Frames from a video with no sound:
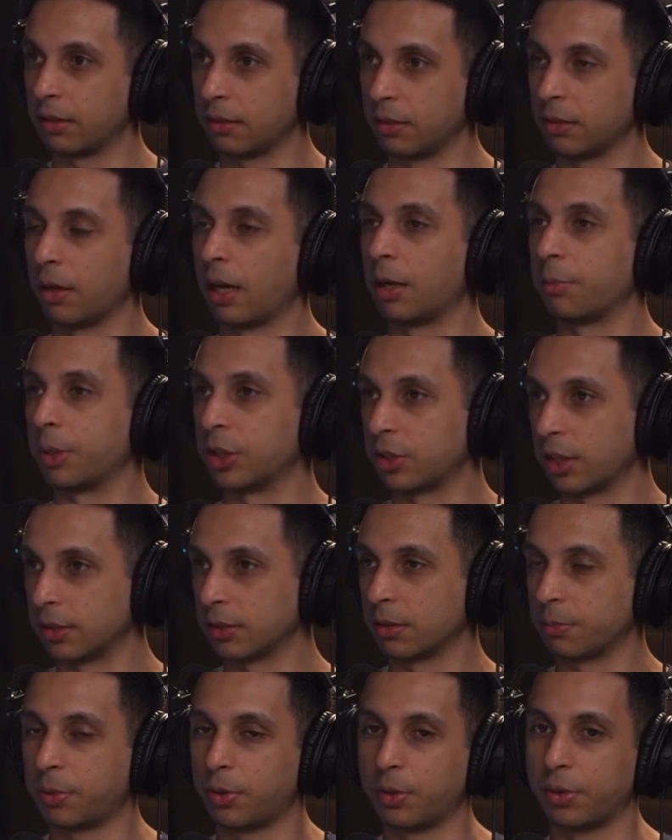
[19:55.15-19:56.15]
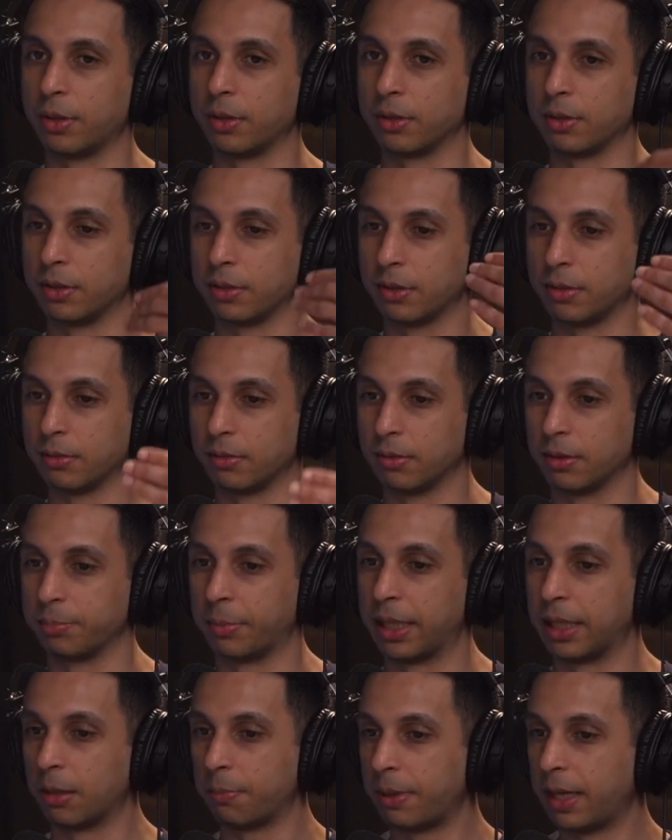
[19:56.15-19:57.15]
you know, how much I support
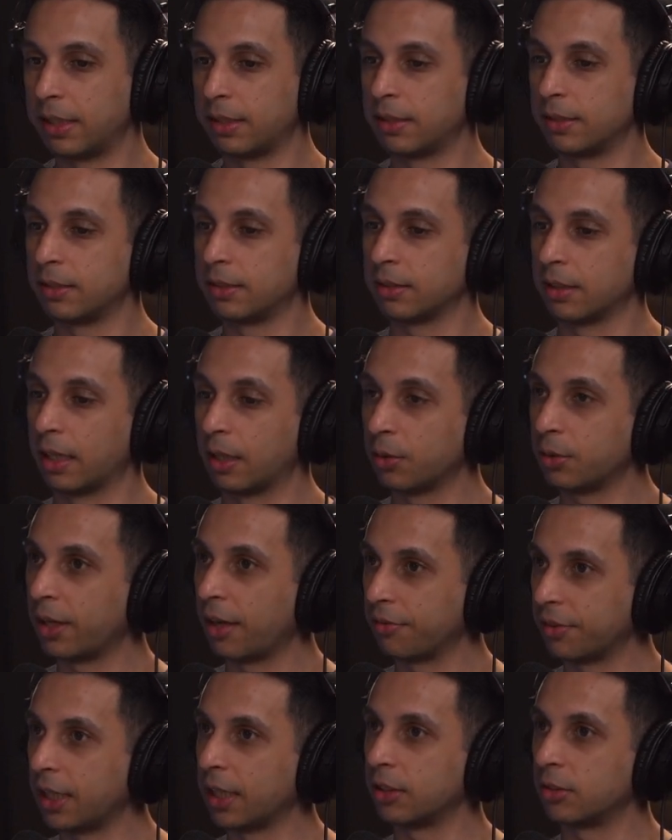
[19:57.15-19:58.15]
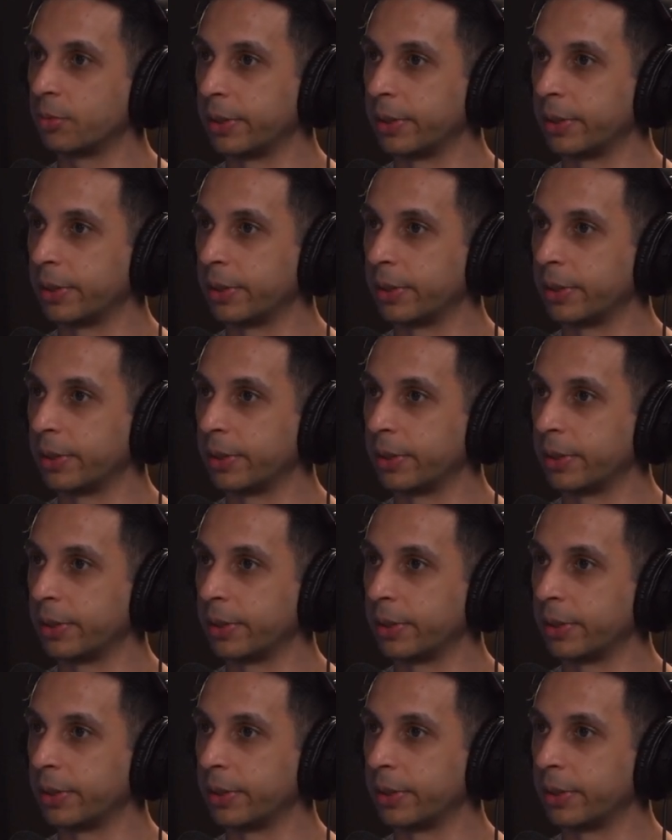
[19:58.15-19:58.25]
my dependents, and I don't have kids,